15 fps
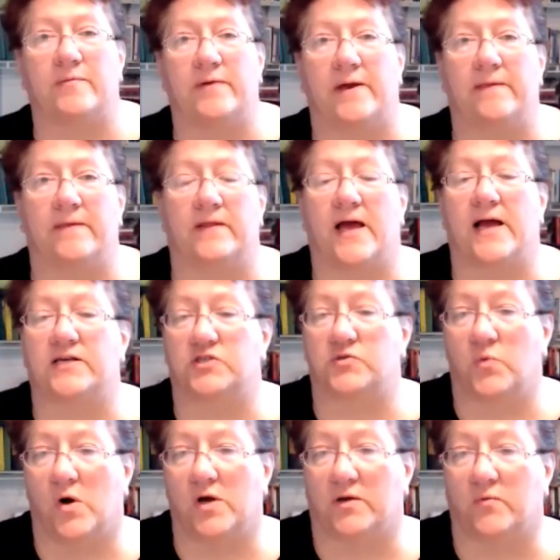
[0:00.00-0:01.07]
being the last
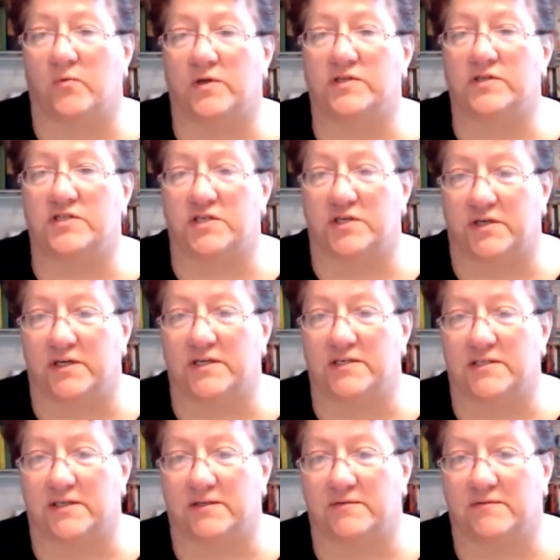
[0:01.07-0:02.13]
one on one
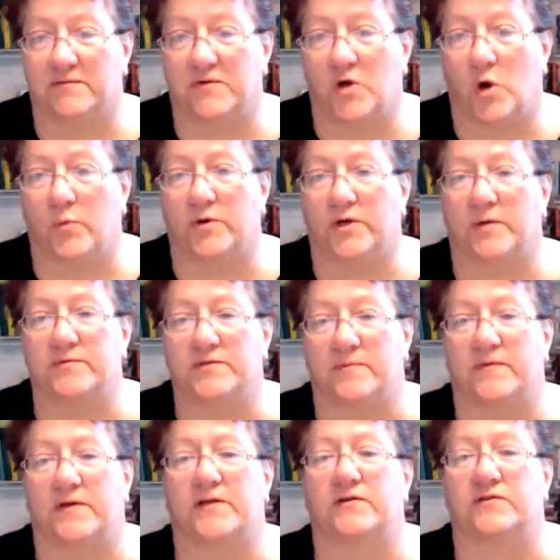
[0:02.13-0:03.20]
series, it opened up
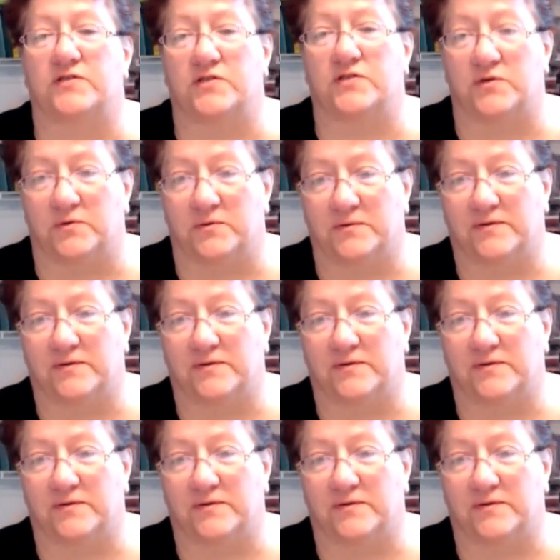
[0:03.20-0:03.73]
something else too.